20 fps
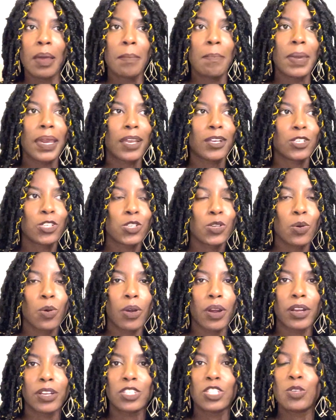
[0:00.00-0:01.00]
make it
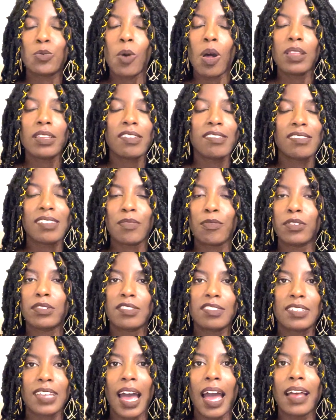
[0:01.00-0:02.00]
short, do all these different
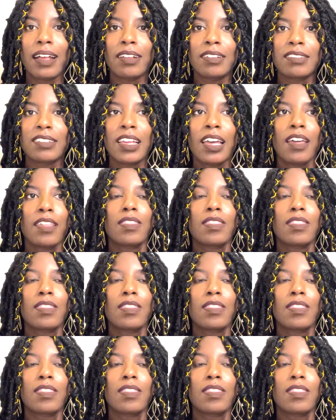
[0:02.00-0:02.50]
styles.